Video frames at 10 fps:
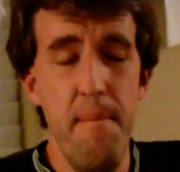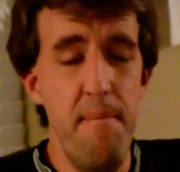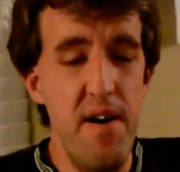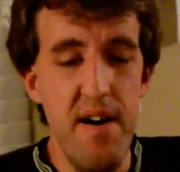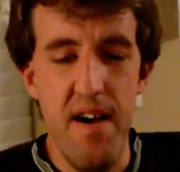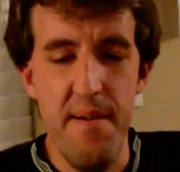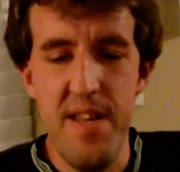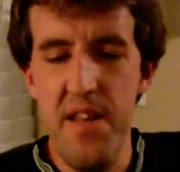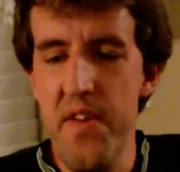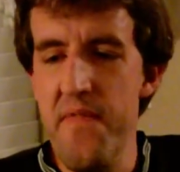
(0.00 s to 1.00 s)
But I
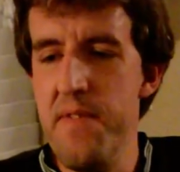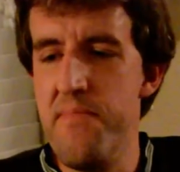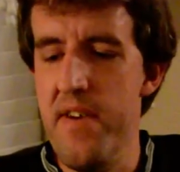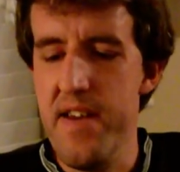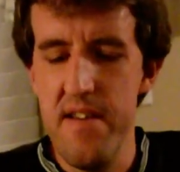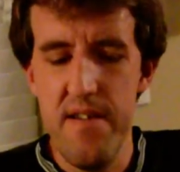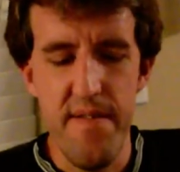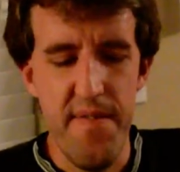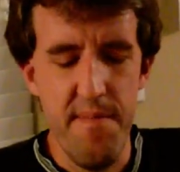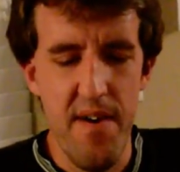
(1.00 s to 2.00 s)
mean, even if you break it or
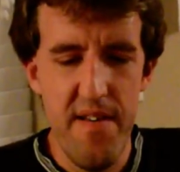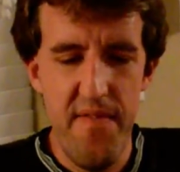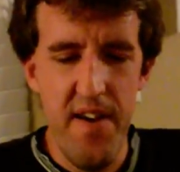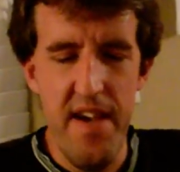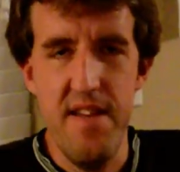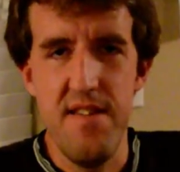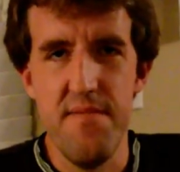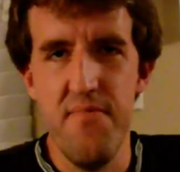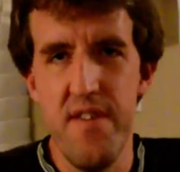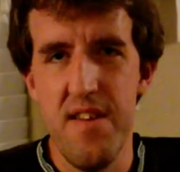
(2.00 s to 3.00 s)
if you modify it to
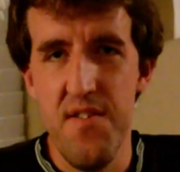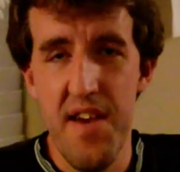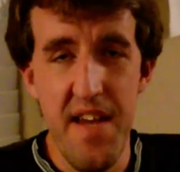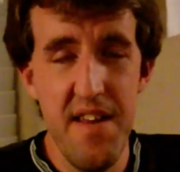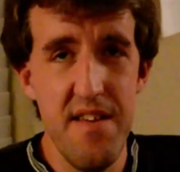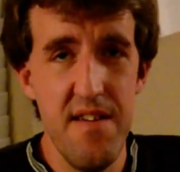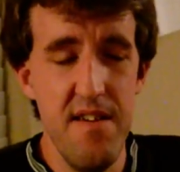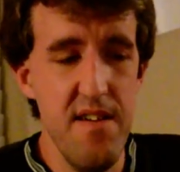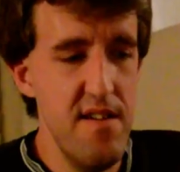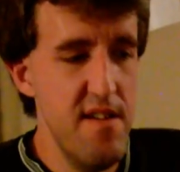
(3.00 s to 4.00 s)
the point you hate it,
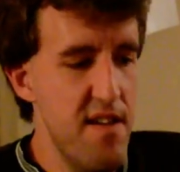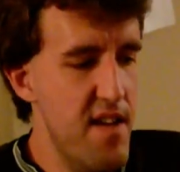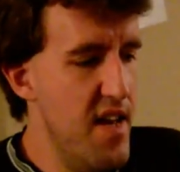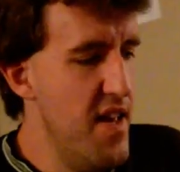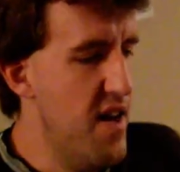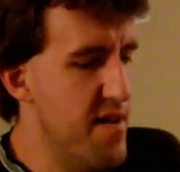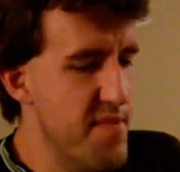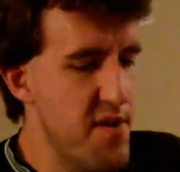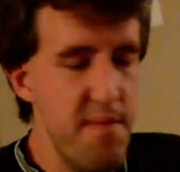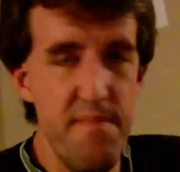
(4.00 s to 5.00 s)

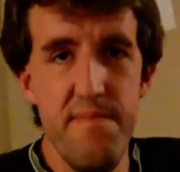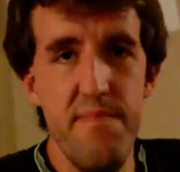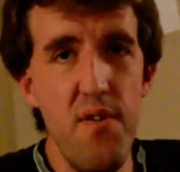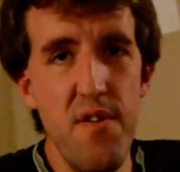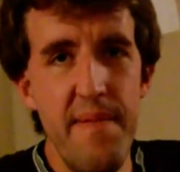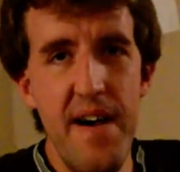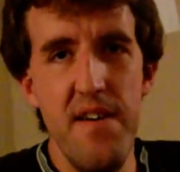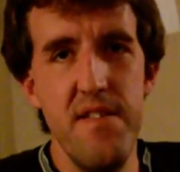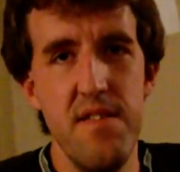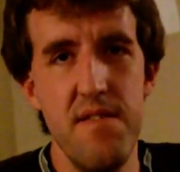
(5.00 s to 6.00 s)
you could pull them
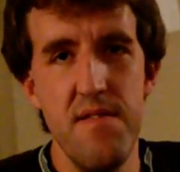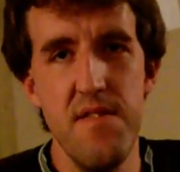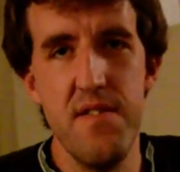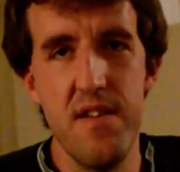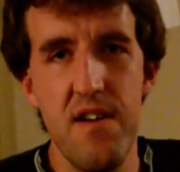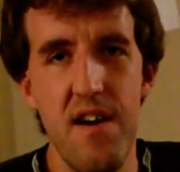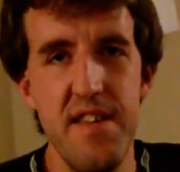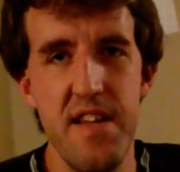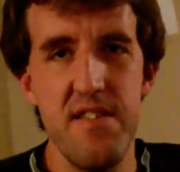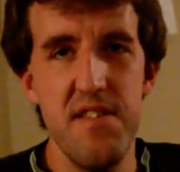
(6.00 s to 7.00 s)
out and you could
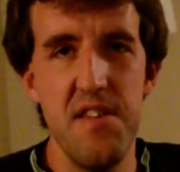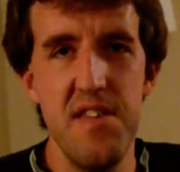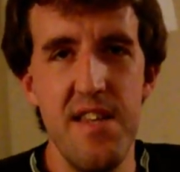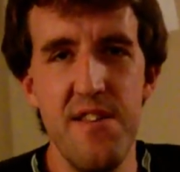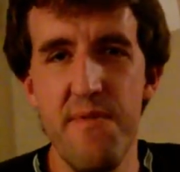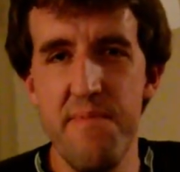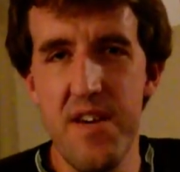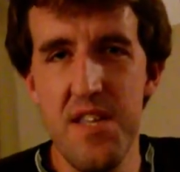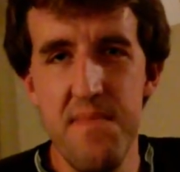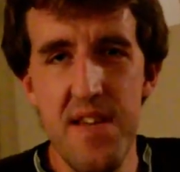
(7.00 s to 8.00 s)
contact us to send you
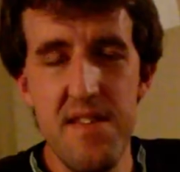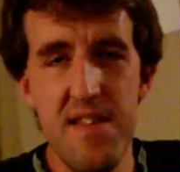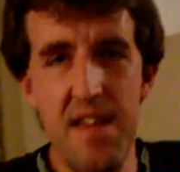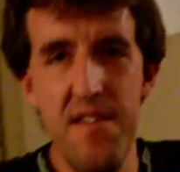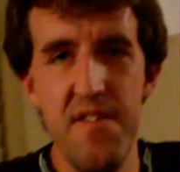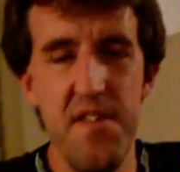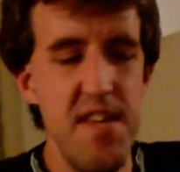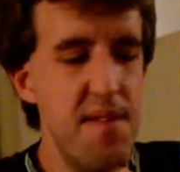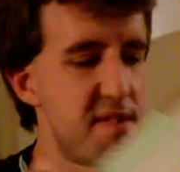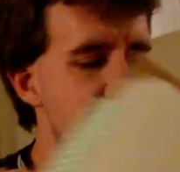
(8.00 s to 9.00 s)
replacements, and they're the
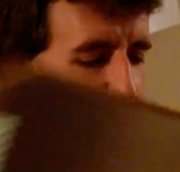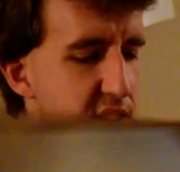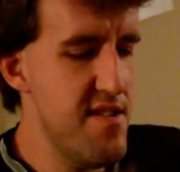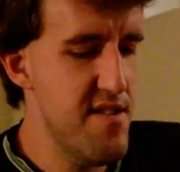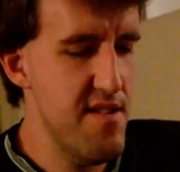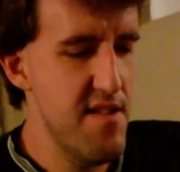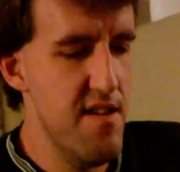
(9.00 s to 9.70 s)
same size.